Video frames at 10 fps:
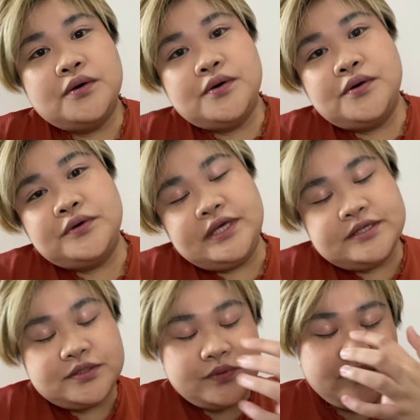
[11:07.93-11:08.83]
Okay,
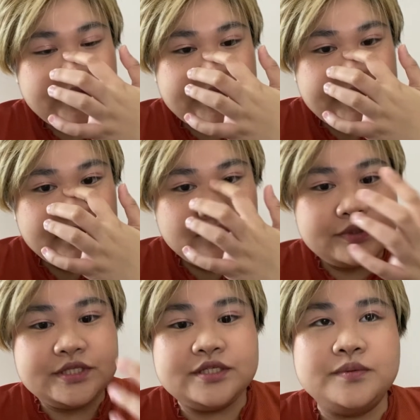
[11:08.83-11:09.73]
so when we deal
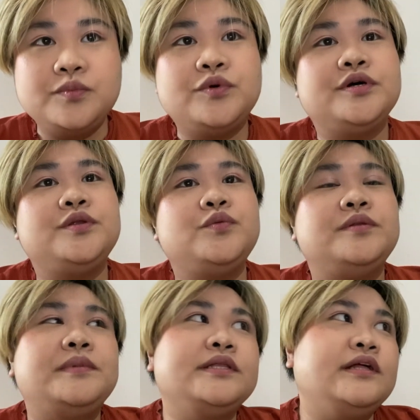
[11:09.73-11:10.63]
with someone with
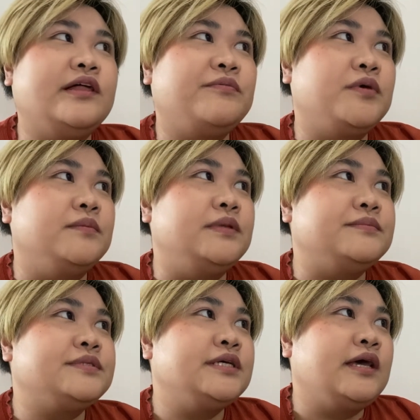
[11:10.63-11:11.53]
mental health
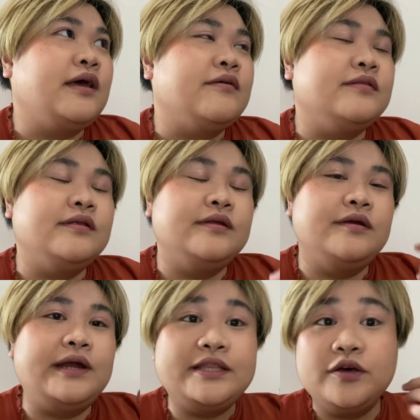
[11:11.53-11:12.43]
problems,
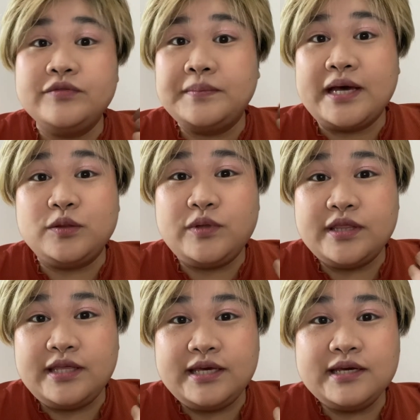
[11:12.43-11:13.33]
right off the bat, we
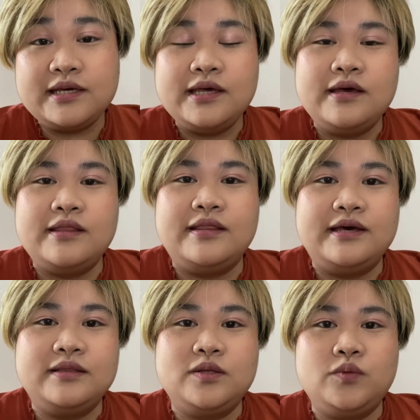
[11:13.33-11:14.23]
think
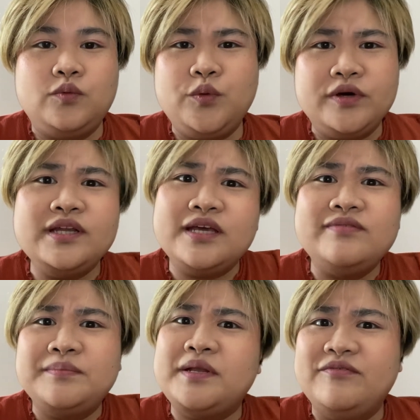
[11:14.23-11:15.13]
that we want to give
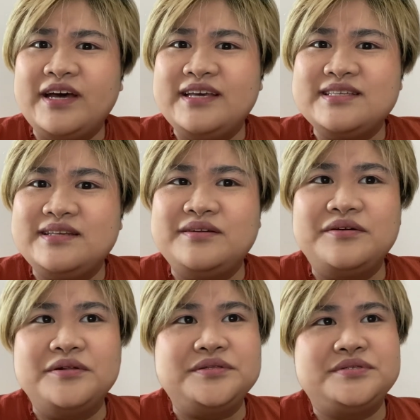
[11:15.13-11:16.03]
them advice and
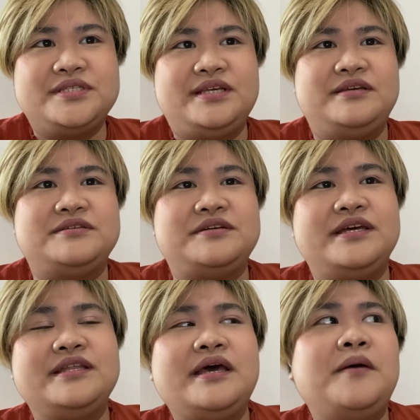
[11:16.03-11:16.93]
all those things, right?